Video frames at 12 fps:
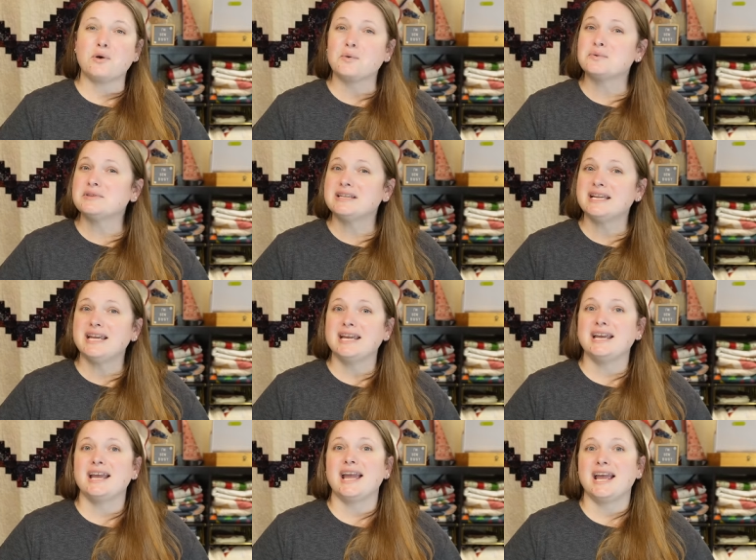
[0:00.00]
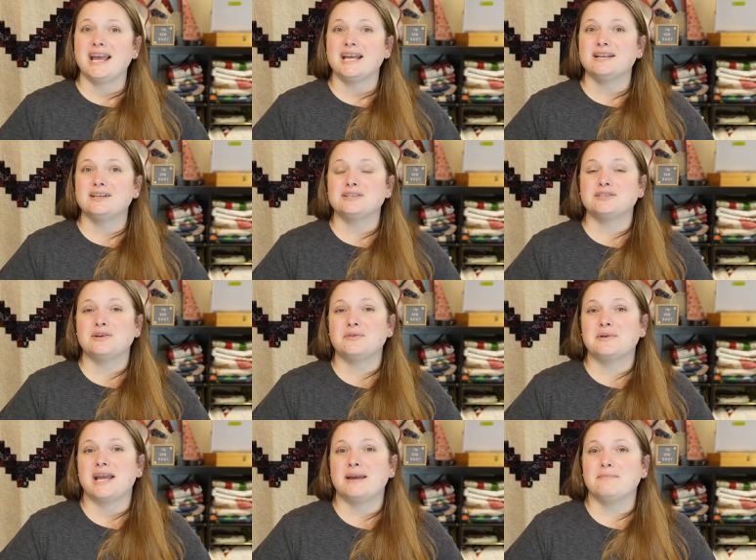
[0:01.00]
only hand
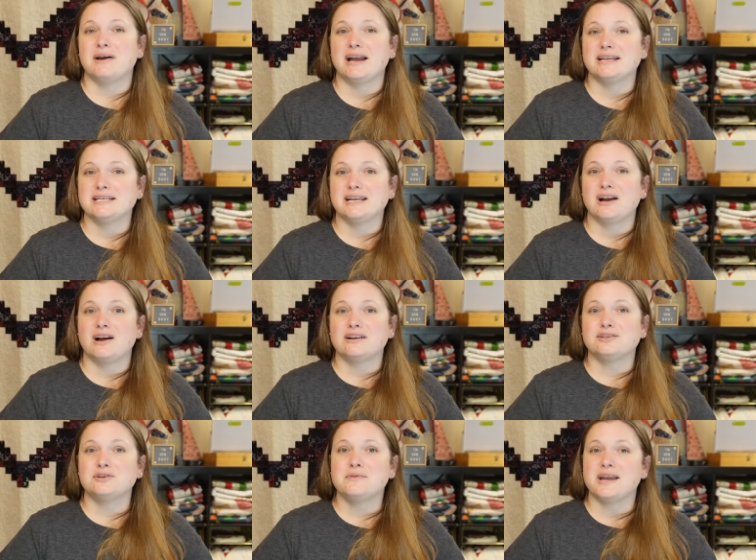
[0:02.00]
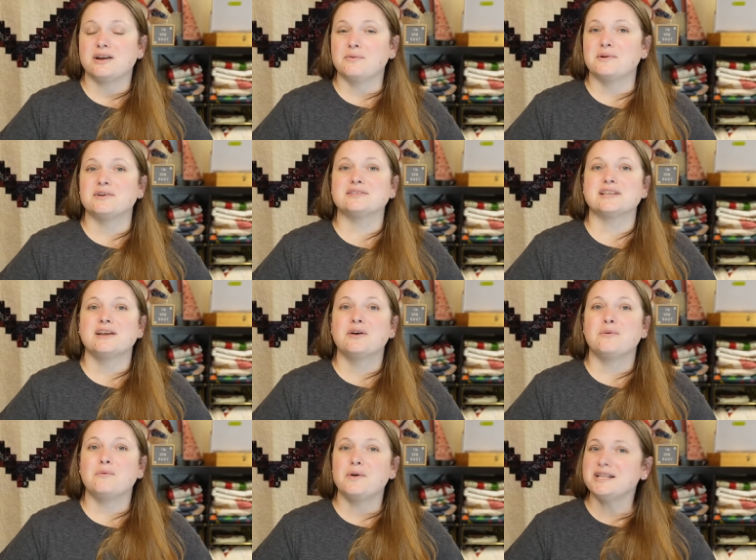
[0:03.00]
sewn a binding onto a quilt
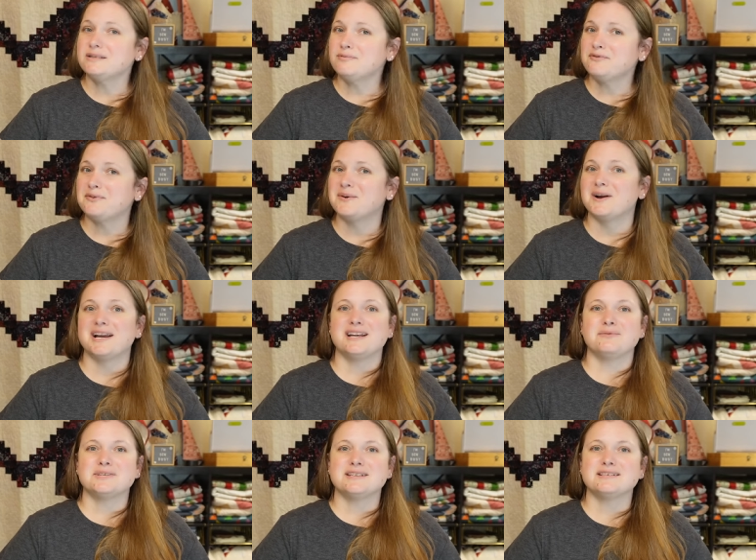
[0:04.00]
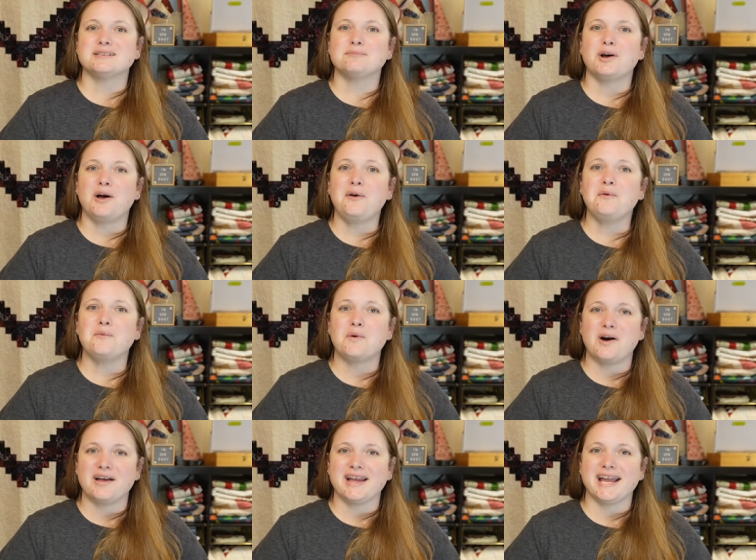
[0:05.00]
once before and it was a small
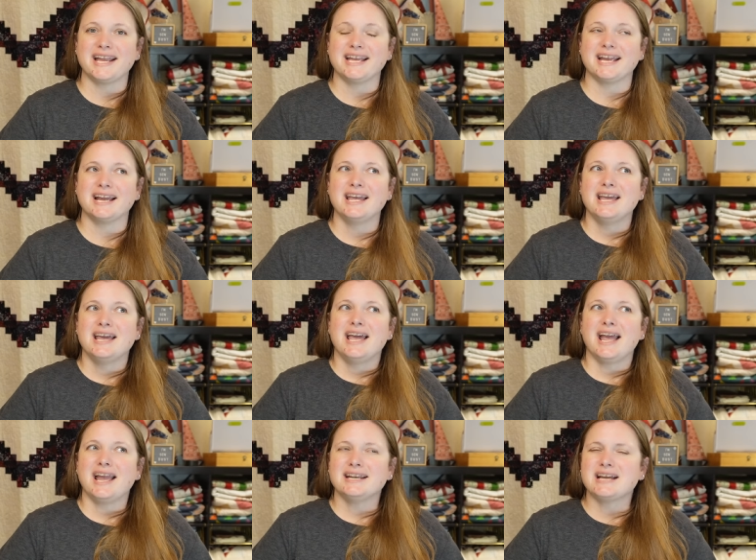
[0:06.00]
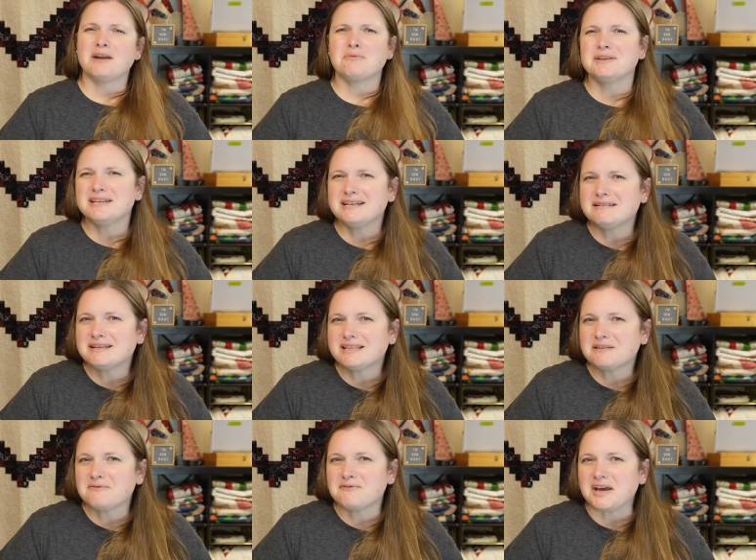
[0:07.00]
wall hanging and I really didn't
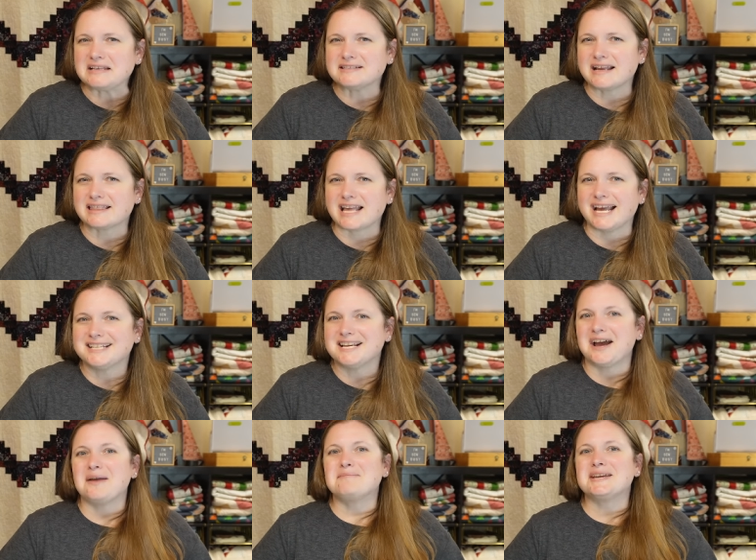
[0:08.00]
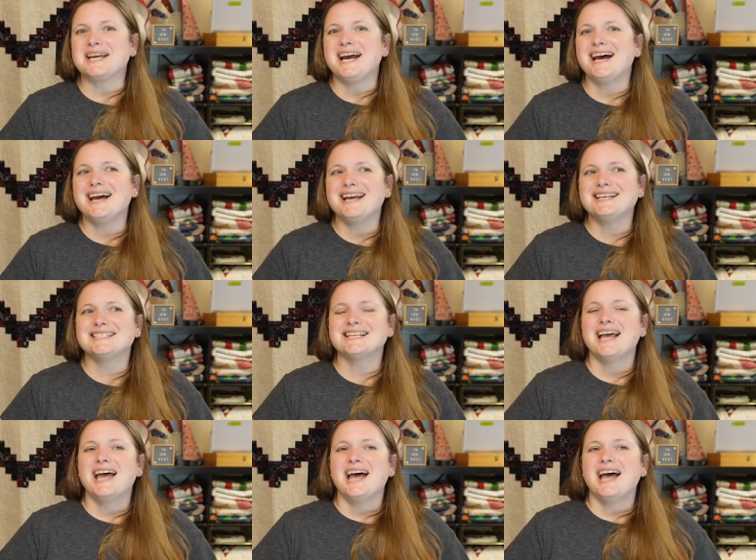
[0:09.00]
get the fuss at that time because